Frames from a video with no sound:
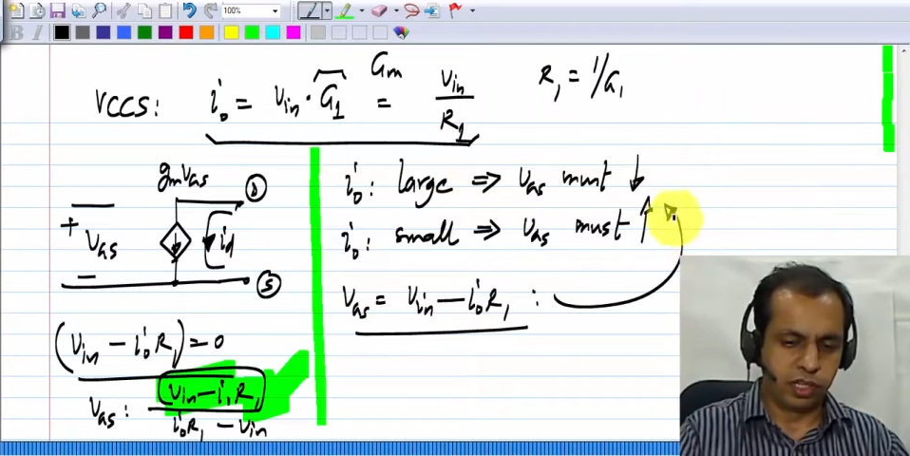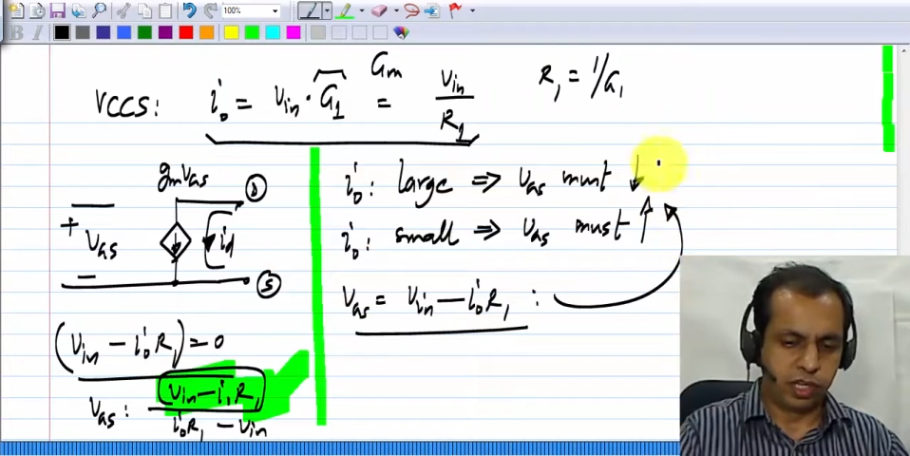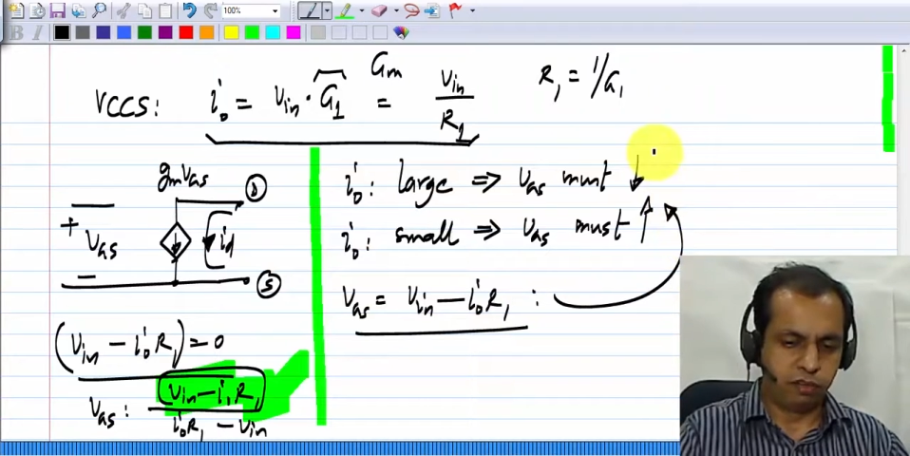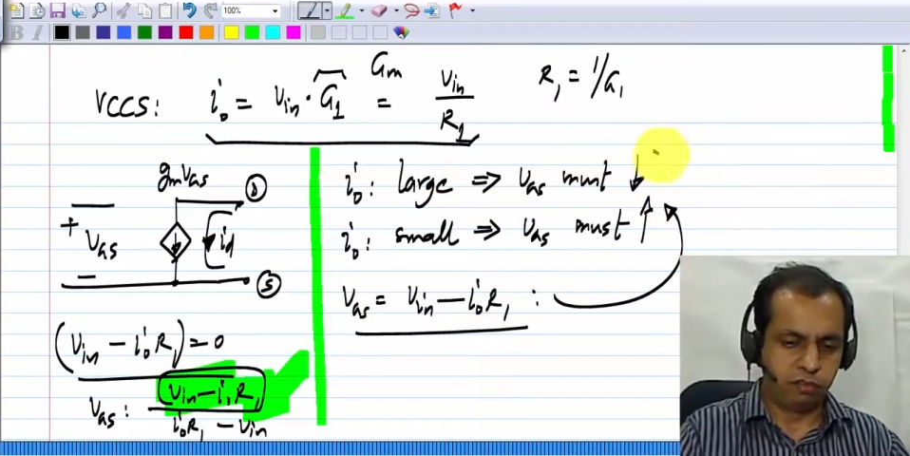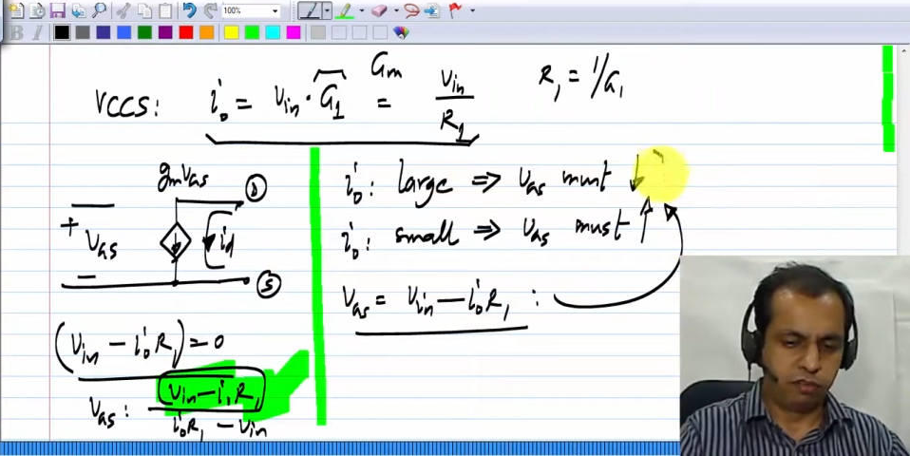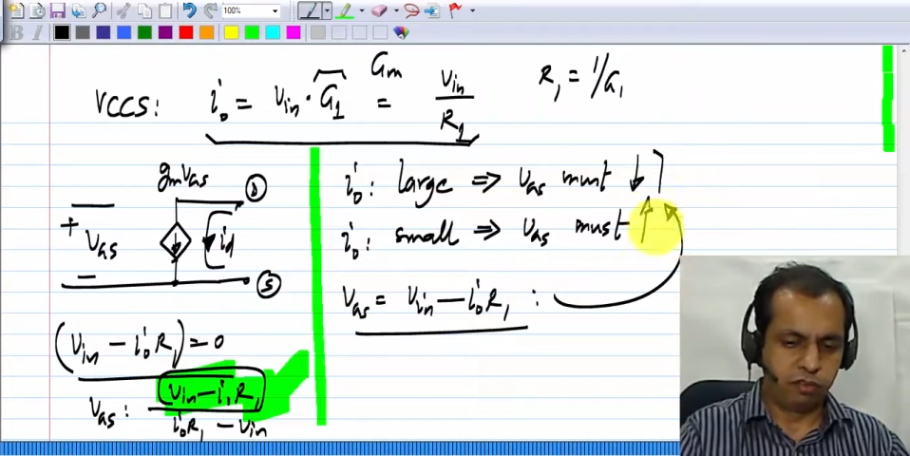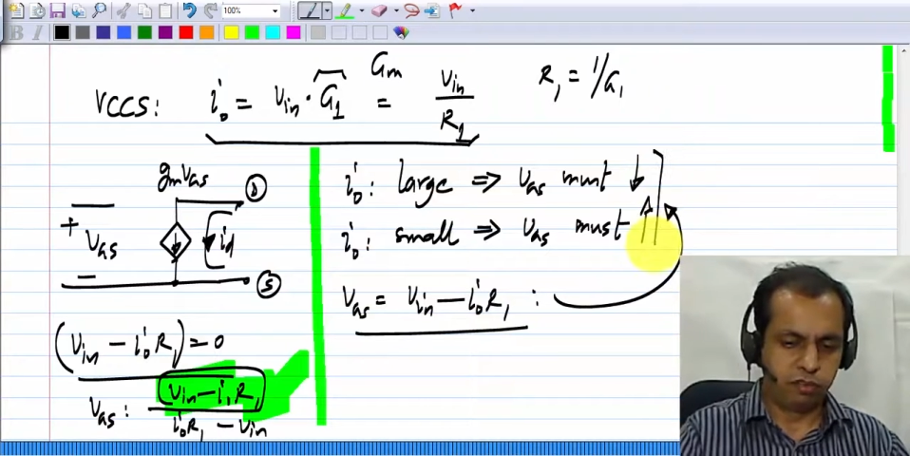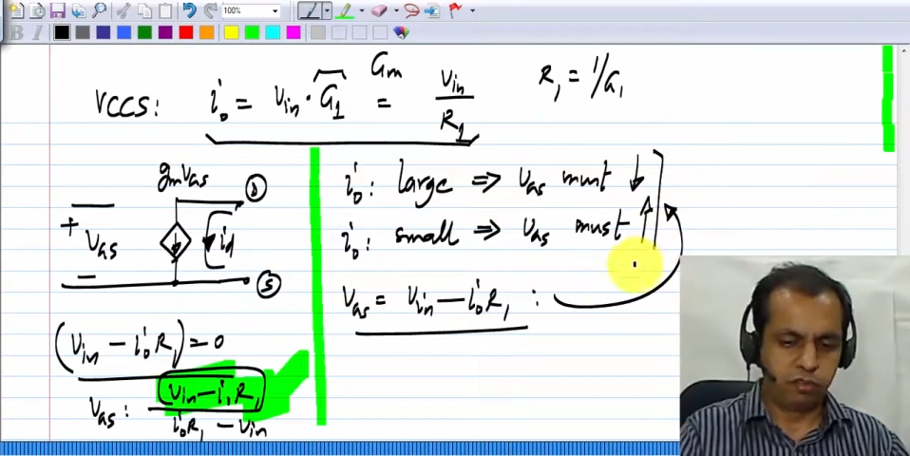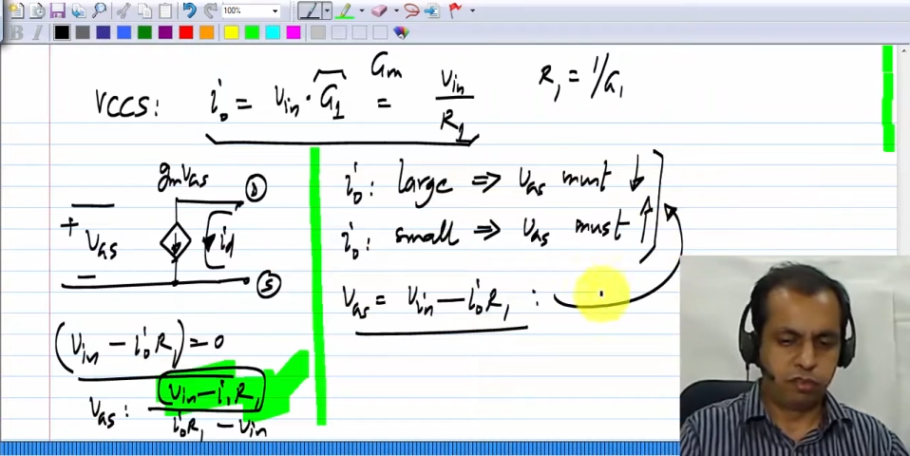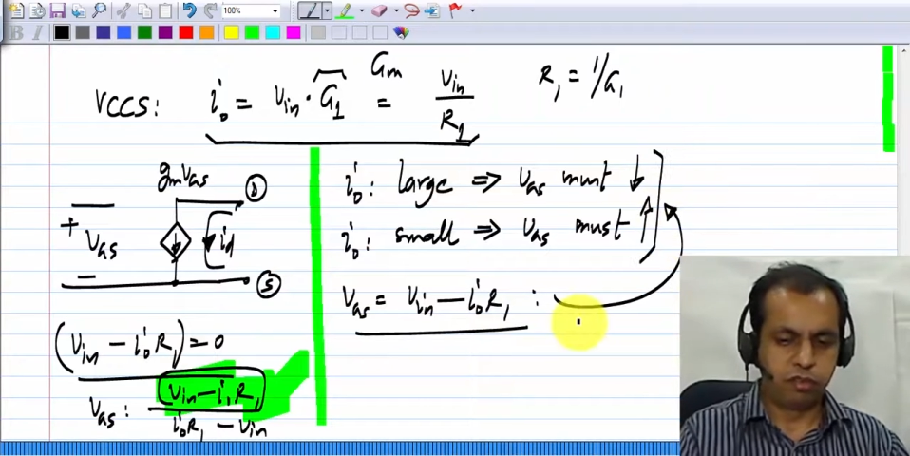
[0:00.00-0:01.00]
have
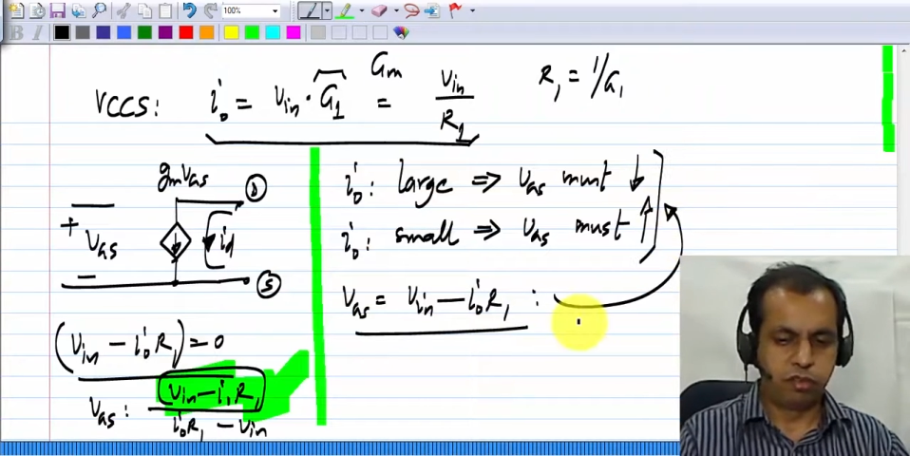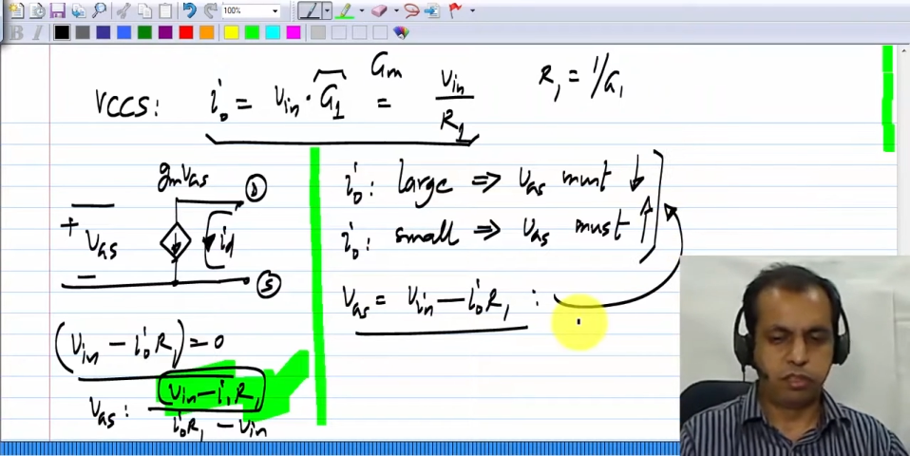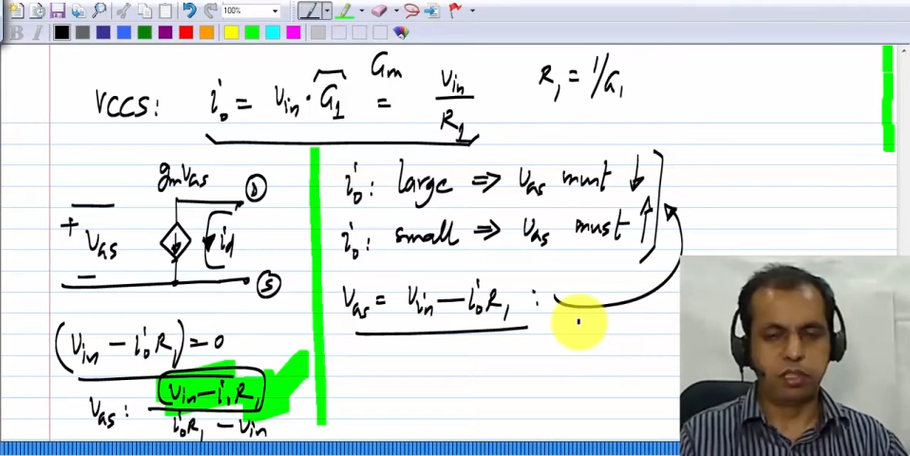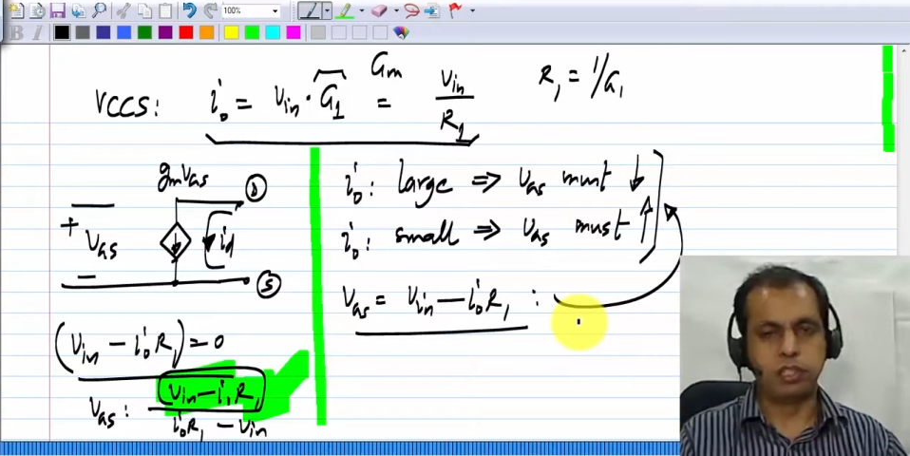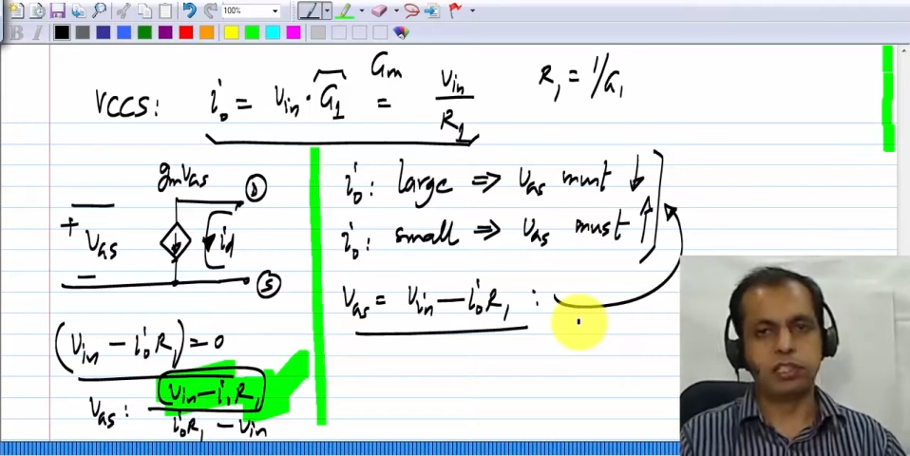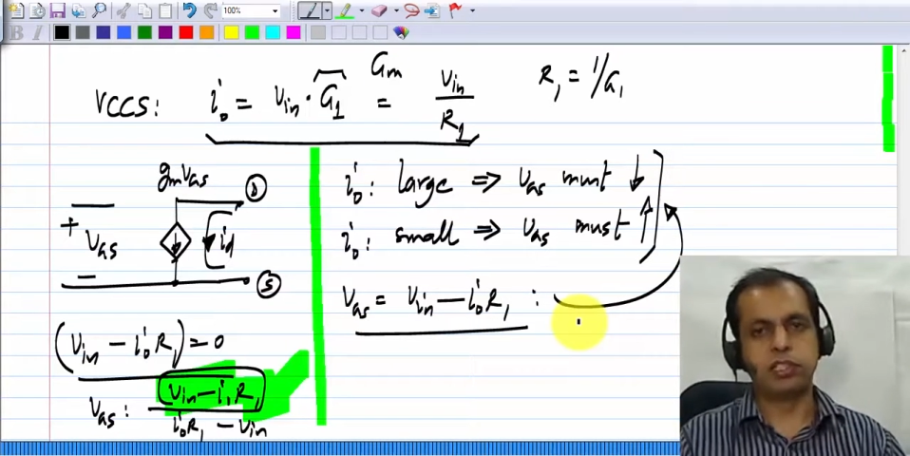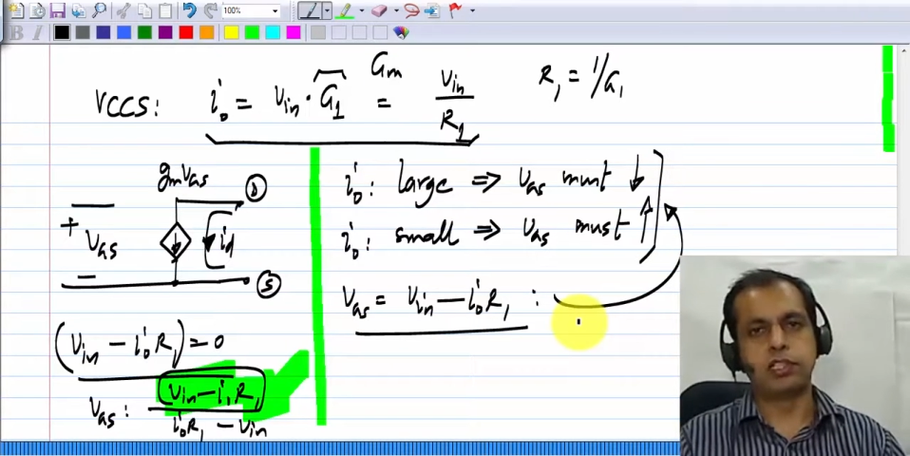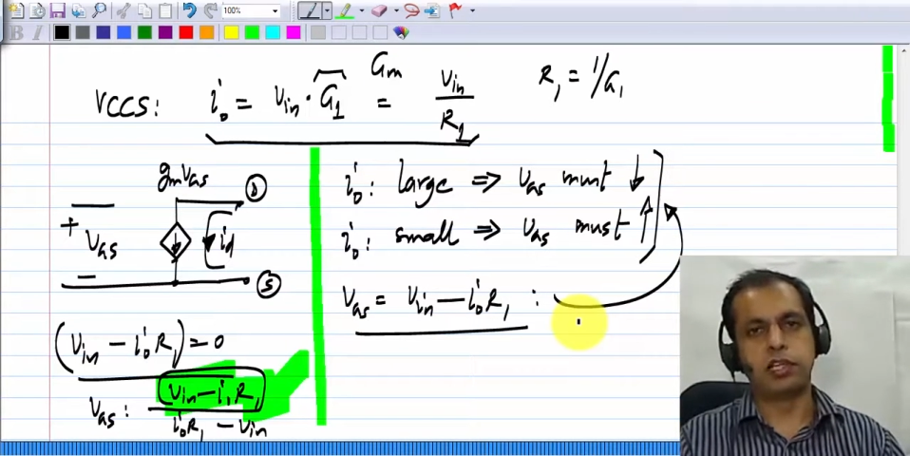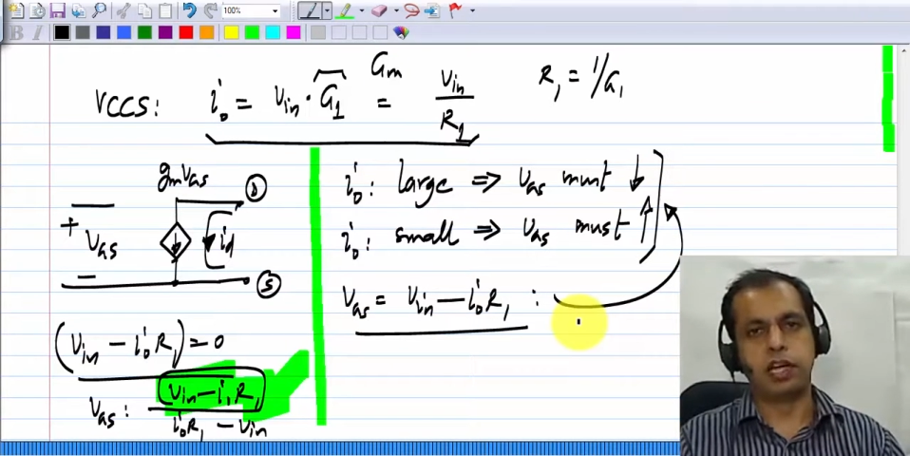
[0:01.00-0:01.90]
this